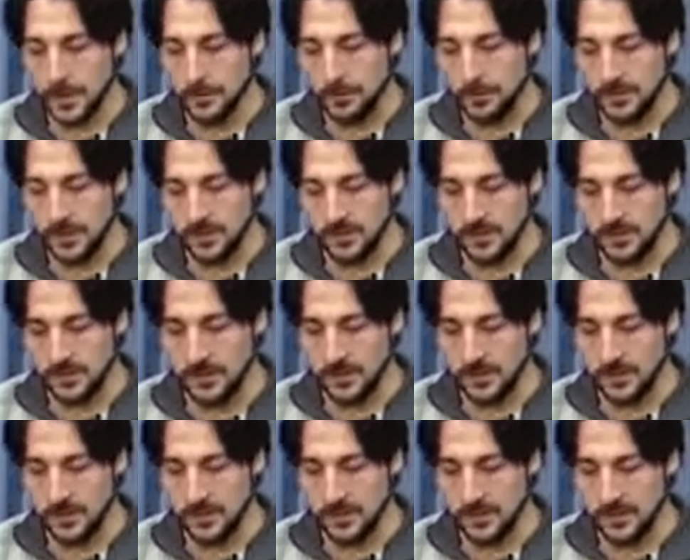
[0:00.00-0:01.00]
beings
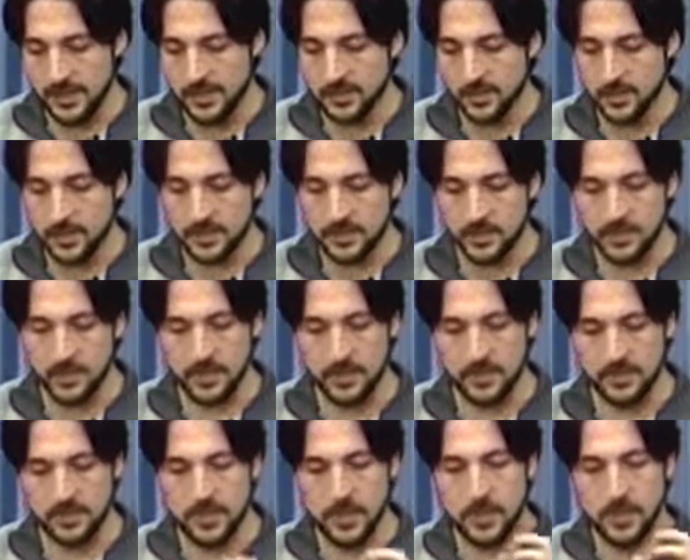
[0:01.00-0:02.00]
that are interested
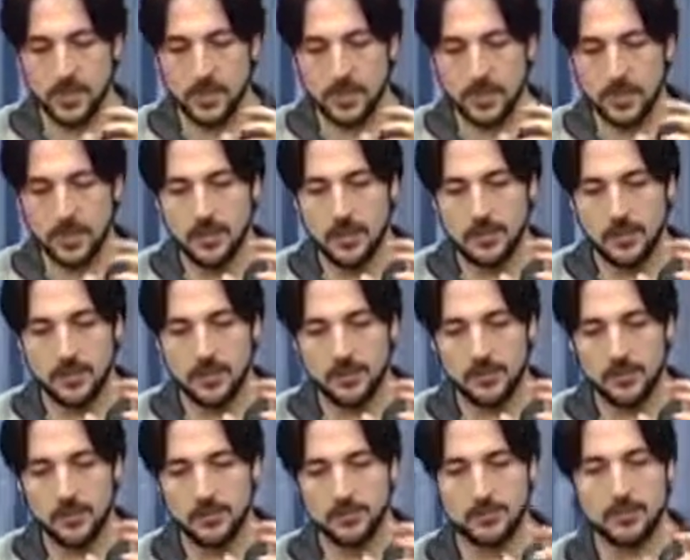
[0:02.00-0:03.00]

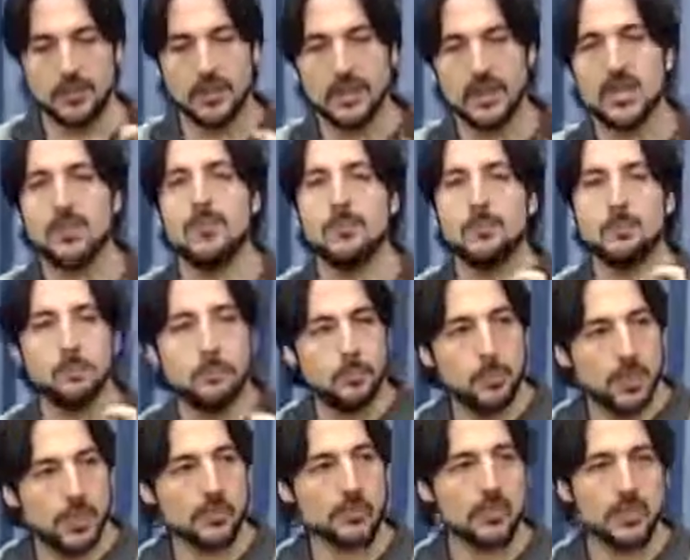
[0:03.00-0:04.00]
in giving
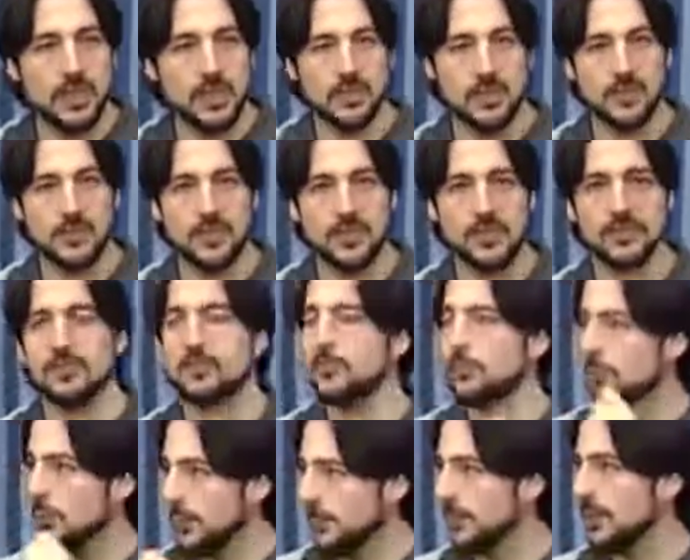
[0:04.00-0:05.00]
personal things
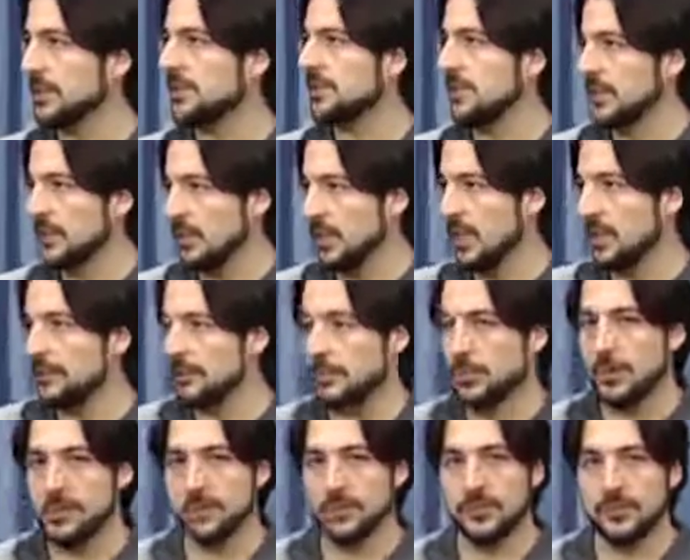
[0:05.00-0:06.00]
to a particular
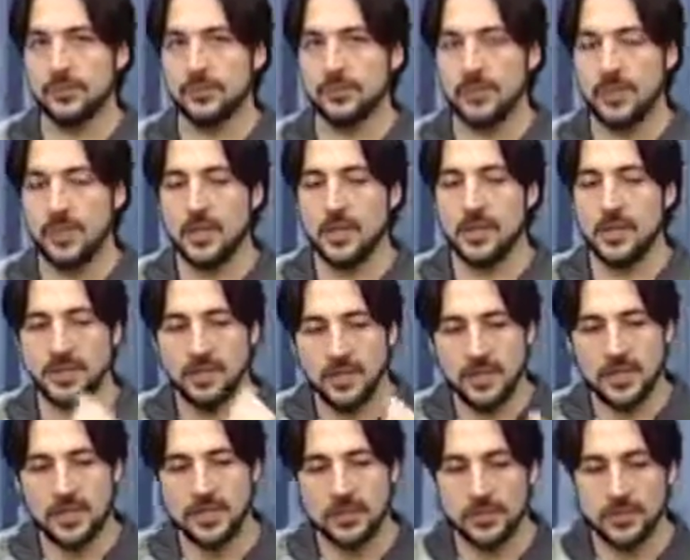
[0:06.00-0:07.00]
person.
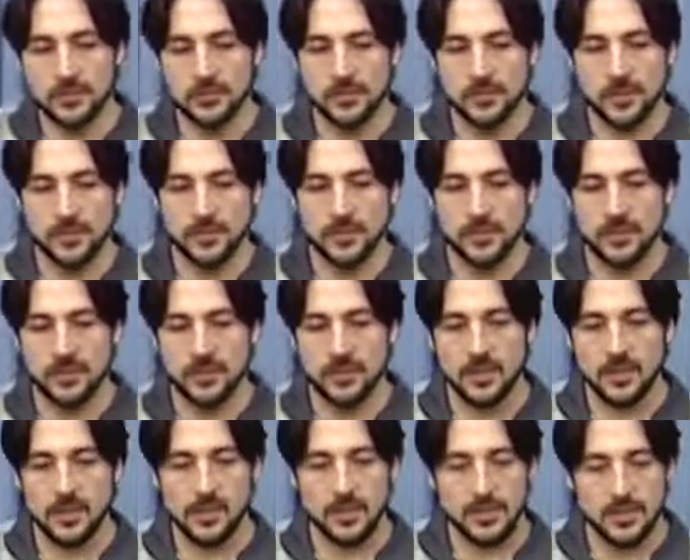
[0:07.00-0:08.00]
They are interested
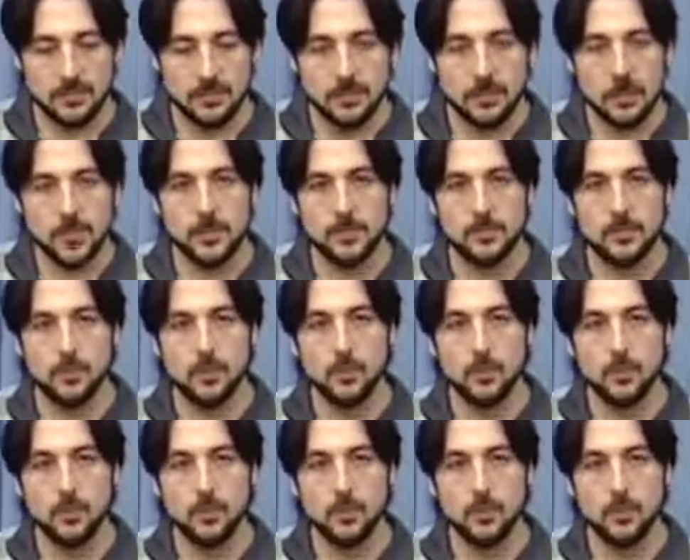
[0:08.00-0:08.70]
in people